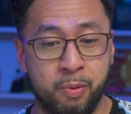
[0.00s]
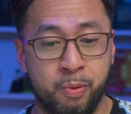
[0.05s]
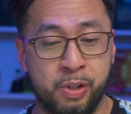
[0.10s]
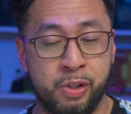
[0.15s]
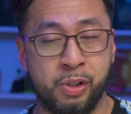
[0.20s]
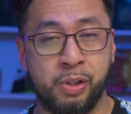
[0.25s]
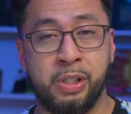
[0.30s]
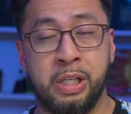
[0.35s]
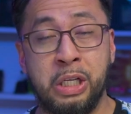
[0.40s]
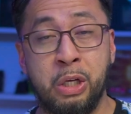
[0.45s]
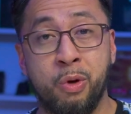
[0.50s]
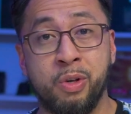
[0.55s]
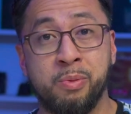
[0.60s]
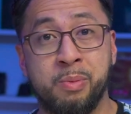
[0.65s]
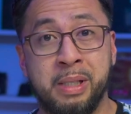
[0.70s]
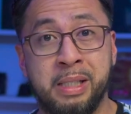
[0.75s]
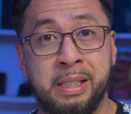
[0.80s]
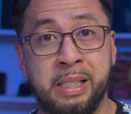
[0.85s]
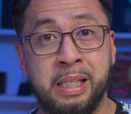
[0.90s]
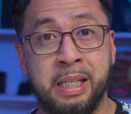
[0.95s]
which is the U S
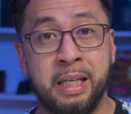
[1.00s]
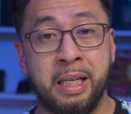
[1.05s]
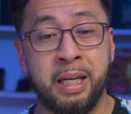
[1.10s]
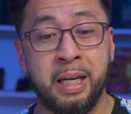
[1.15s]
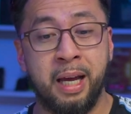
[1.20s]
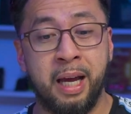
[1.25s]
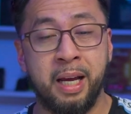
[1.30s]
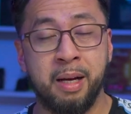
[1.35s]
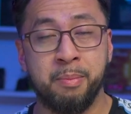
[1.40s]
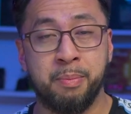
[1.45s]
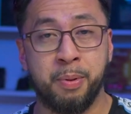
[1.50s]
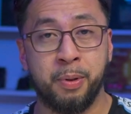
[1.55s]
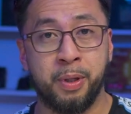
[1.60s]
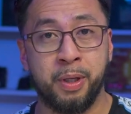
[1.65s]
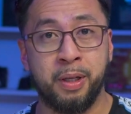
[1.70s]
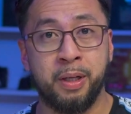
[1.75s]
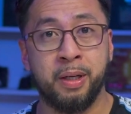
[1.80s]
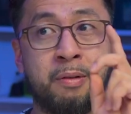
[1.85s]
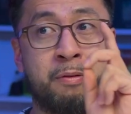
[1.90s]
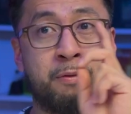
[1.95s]
B C input,